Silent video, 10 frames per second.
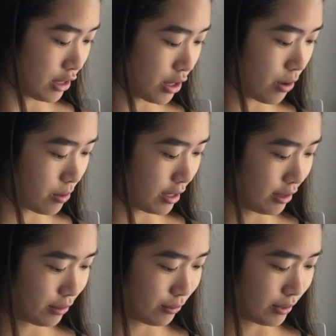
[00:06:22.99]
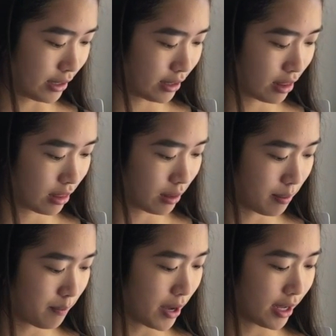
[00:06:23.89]
go in with
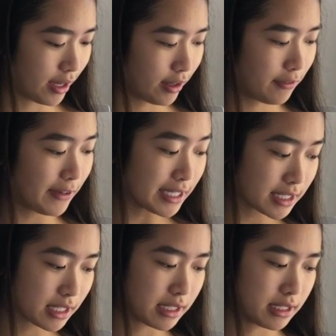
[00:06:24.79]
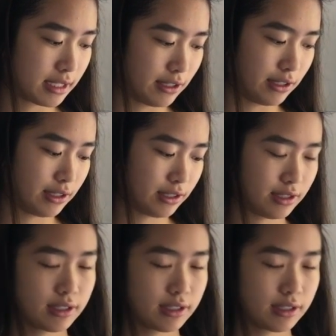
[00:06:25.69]
my face concealer.